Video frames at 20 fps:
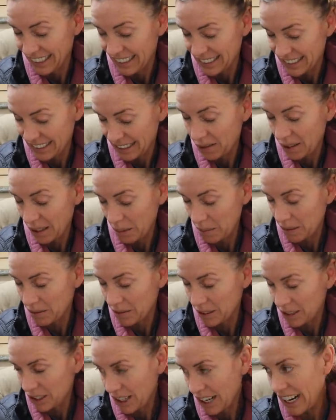It's quite a bit
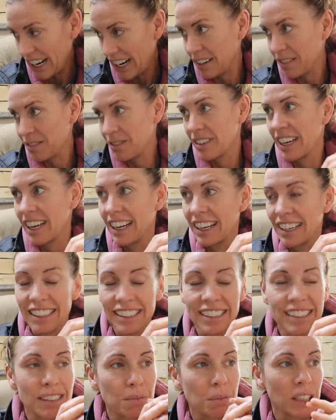of a drive, and
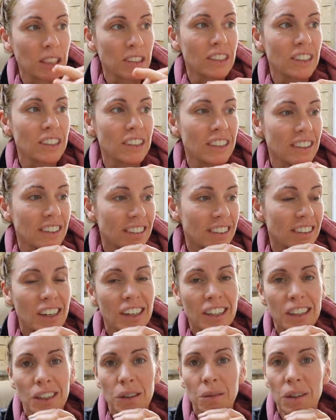it's much
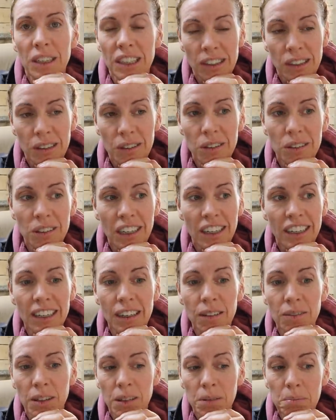longer when you are
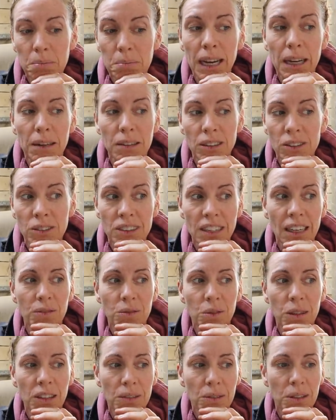given bad news
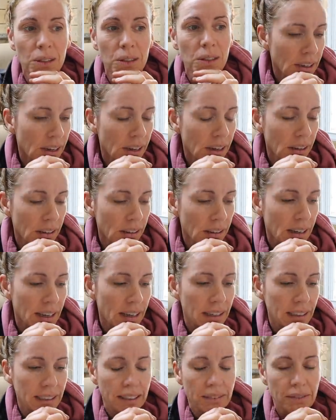halfway through.
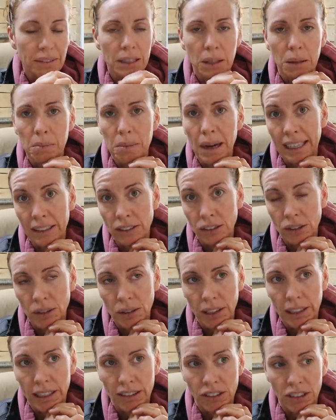I'll give a little
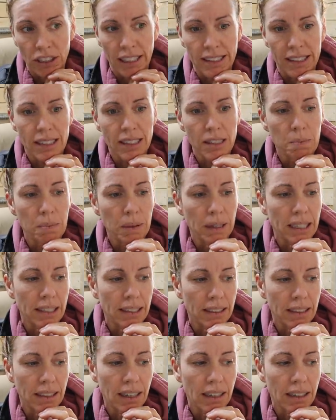backstory. Jess has
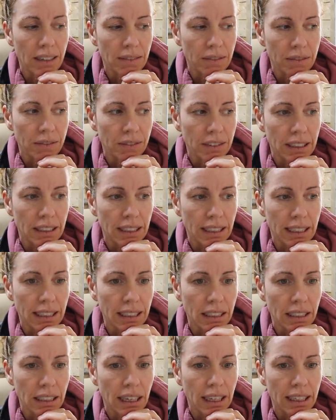been
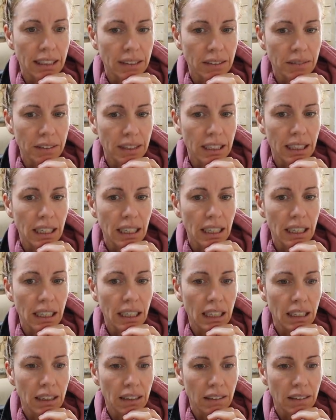feeling kind of
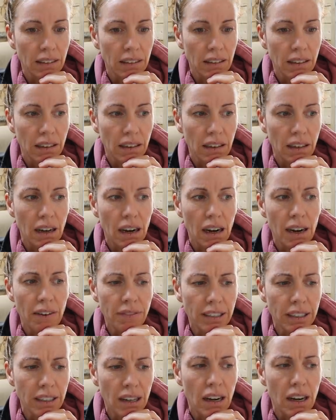ill
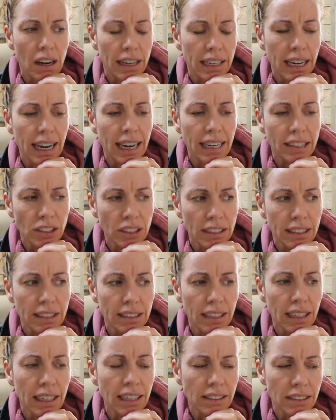off and on. Actually,
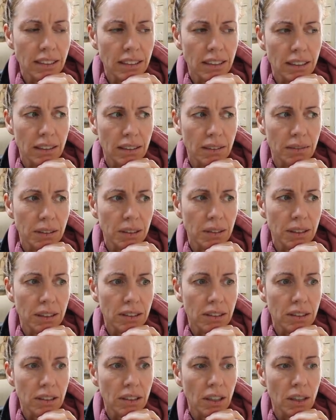it kind of started a few
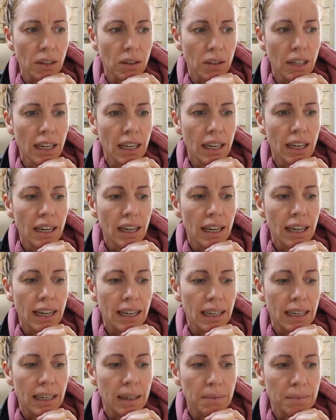years ago,
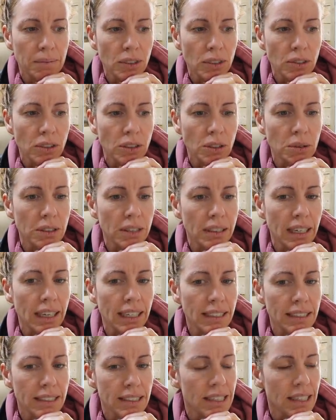so she was
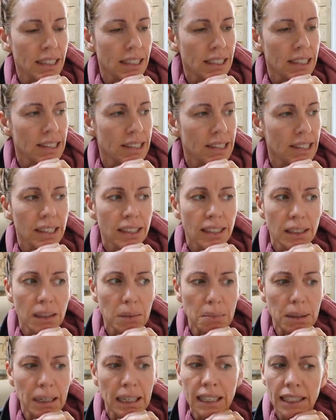kind of in sick kids a
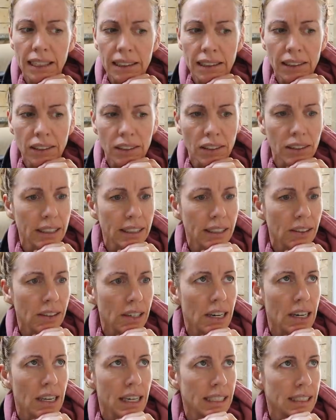little bit
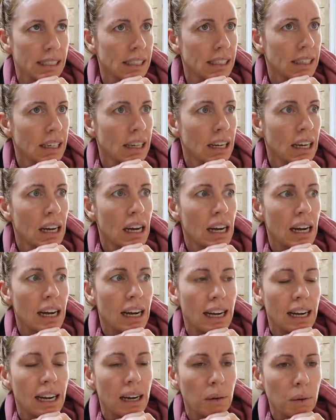earlier on.
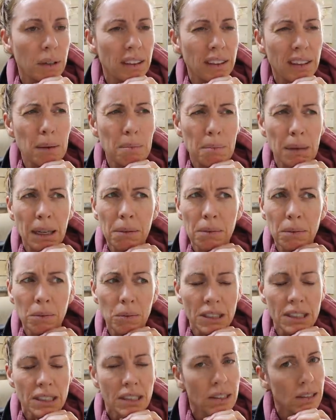We
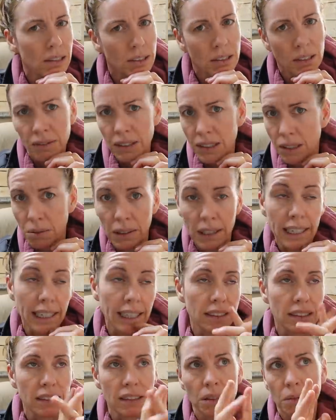still don't know if it's
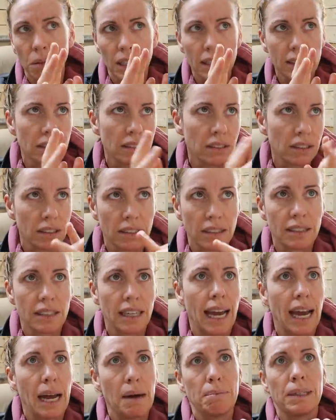related to what just
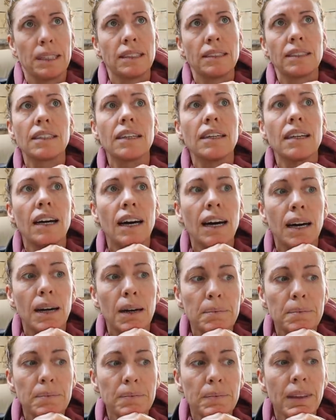happened,
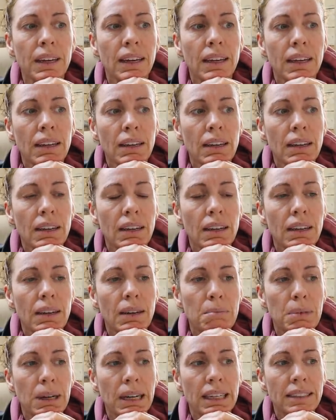
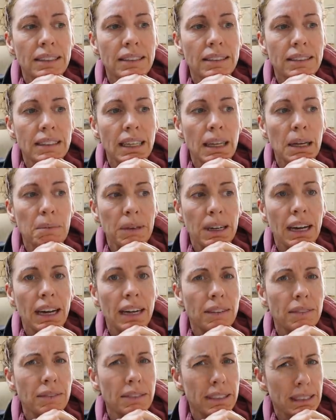but same
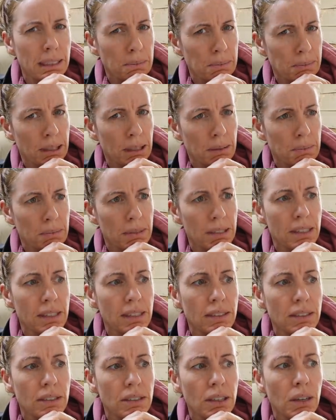kind of
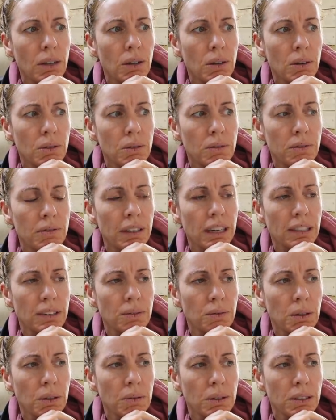symptoms. So
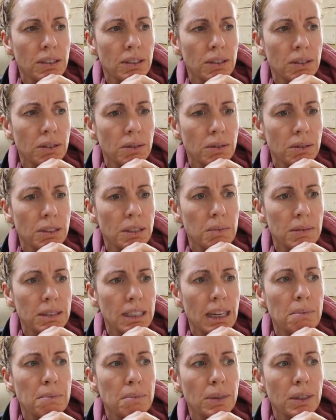fast forward to
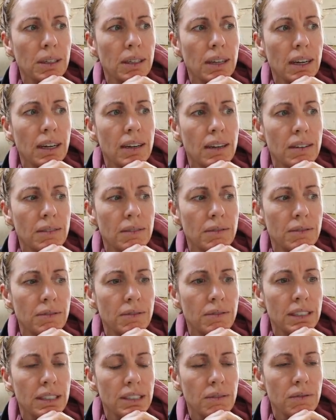September
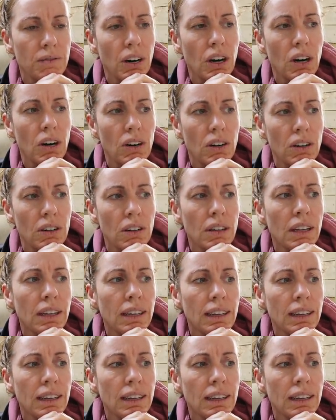of this fall,